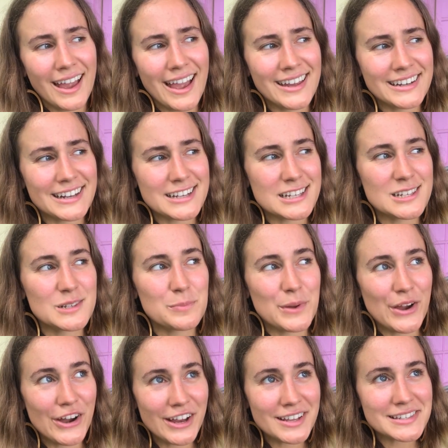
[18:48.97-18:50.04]
And
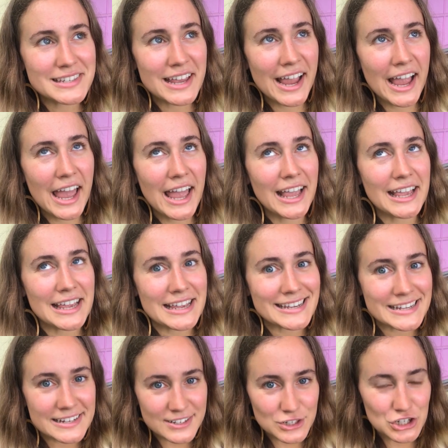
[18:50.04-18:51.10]
experiencing
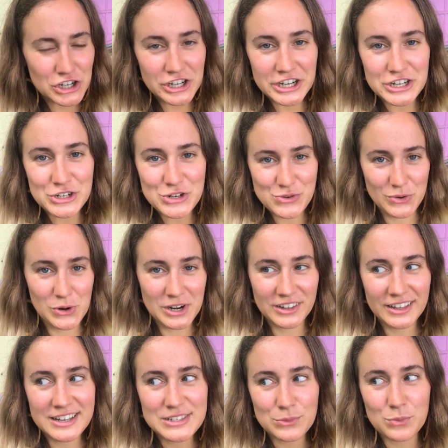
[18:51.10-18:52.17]
Easter in New
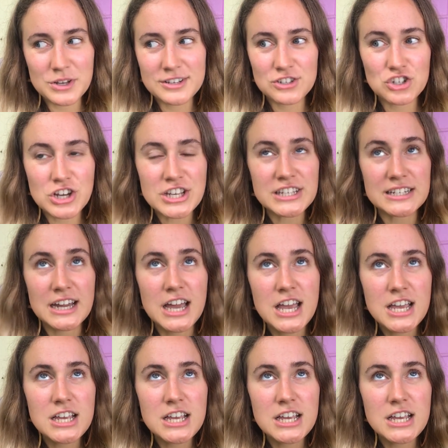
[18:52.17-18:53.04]
Orleans was just